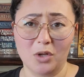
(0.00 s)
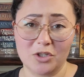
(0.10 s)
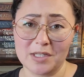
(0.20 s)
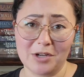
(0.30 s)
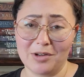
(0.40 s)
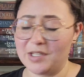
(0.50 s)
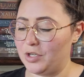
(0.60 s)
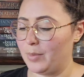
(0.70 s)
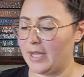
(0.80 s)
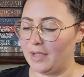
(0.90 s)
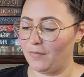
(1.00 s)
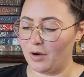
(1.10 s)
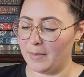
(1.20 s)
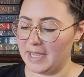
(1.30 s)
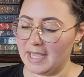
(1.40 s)
which series you're buying
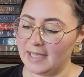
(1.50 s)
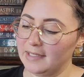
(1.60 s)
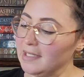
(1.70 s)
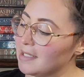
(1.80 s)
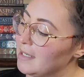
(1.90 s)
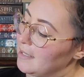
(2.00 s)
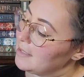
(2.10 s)
from, I guess.